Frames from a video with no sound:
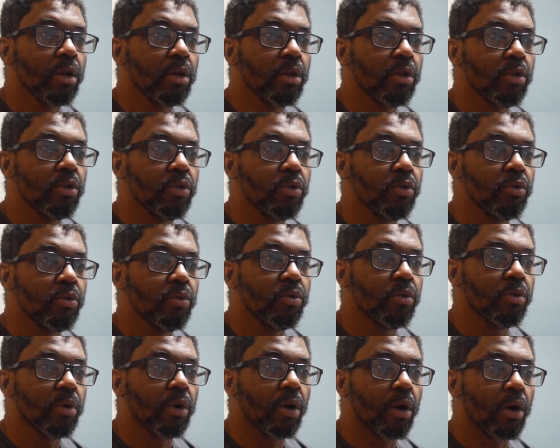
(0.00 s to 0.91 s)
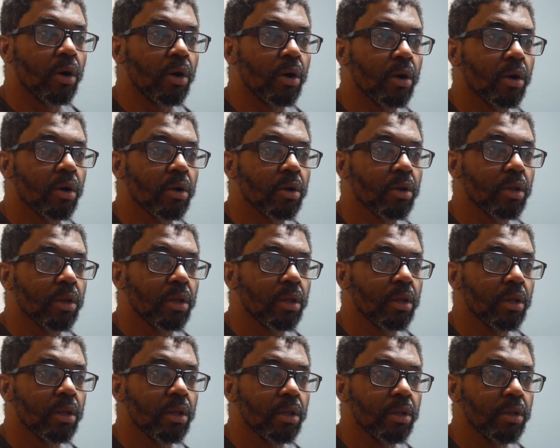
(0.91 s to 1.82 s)
you are,
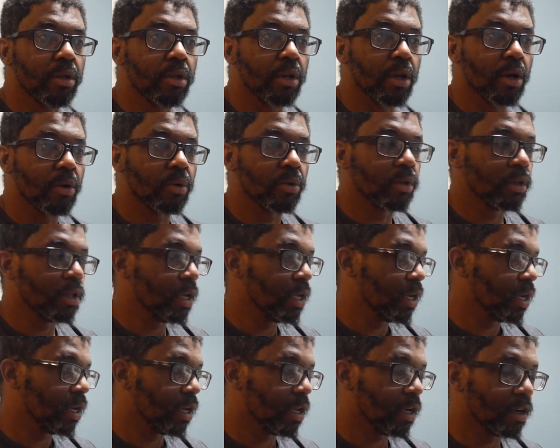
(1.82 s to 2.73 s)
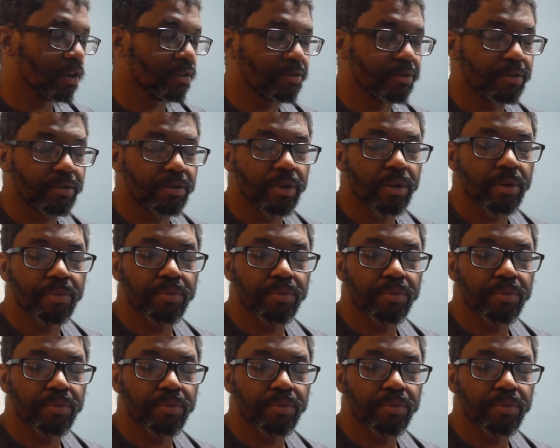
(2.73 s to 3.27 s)
lean enough,